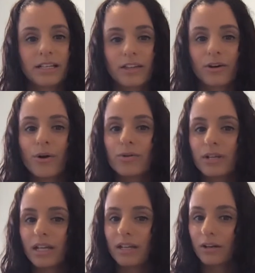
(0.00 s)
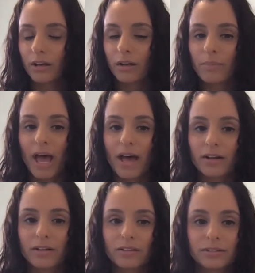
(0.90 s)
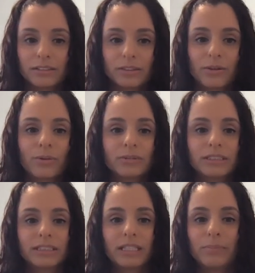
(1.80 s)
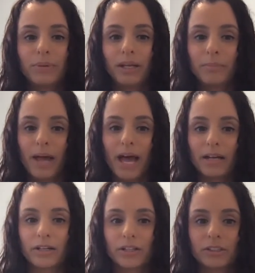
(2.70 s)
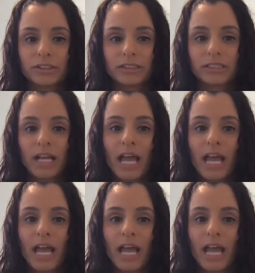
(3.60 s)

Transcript: their own eating patterns, their own sleeping patterns.